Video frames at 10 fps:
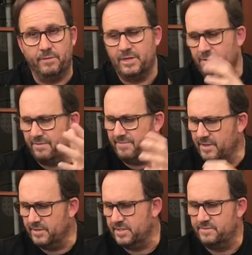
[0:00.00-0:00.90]
You
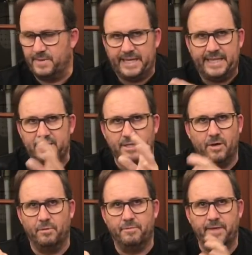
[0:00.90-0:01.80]
got the speeds, the
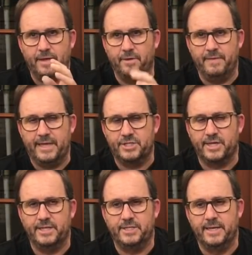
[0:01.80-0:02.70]
whole thing on there
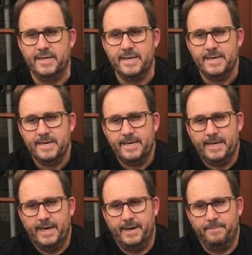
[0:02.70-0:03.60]
changing.
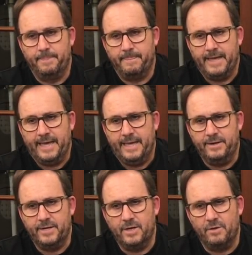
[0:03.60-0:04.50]
And
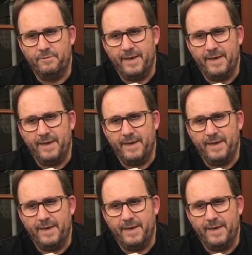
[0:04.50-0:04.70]
you know, if you